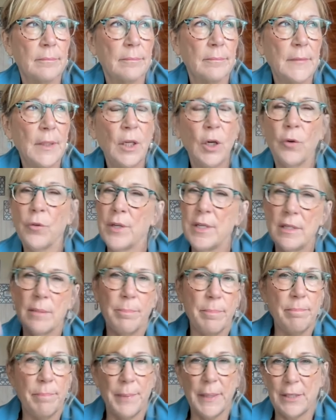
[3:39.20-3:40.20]
You know, these
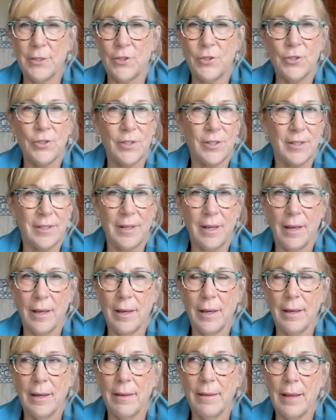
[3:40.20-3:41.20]
pictures,
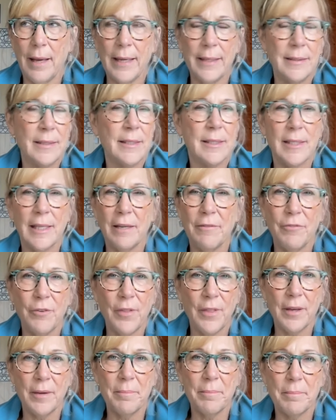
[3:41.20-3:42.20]
I decipher
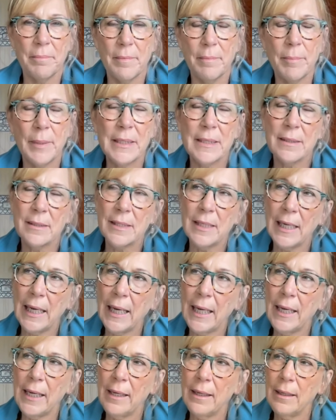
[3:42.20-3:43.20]
them. But
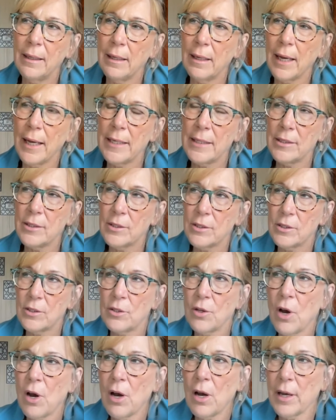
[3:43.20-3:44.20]
today I
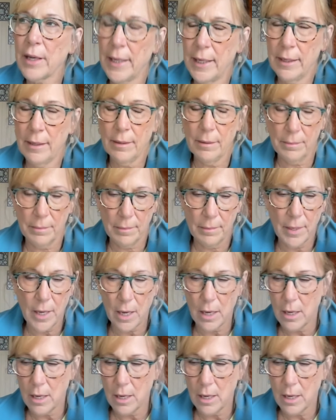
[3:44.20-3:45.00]
saw him.